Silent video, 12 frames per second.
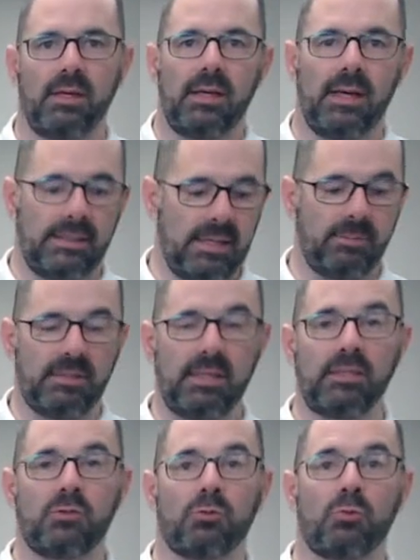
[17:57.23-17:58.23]
Attempting
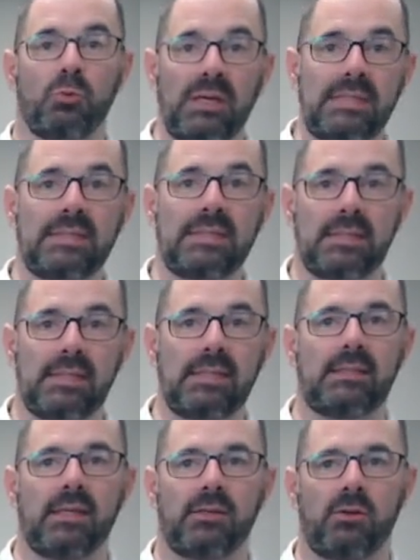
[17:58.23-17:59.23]
to
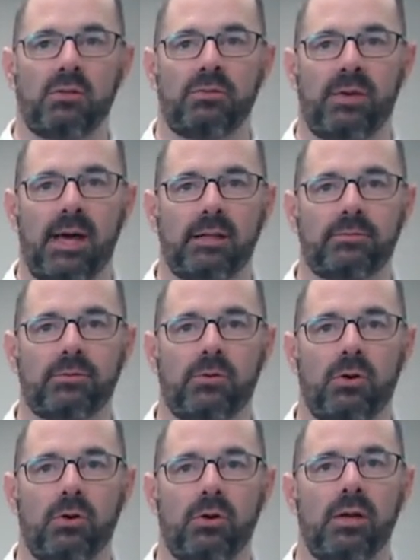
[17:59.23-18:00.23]
reseat an old valve
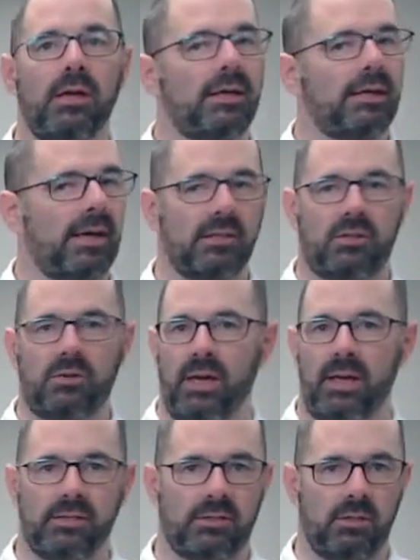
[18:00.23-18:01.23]
core can create
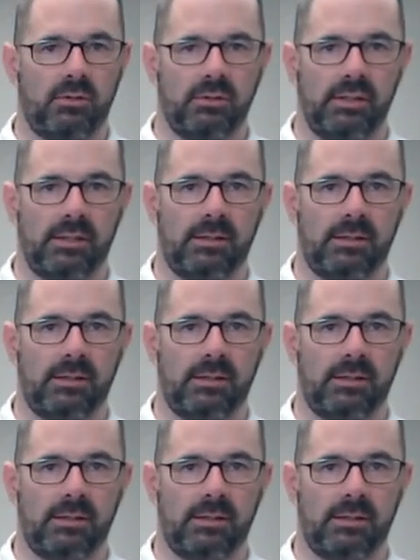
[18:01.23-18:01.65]
a slow leak.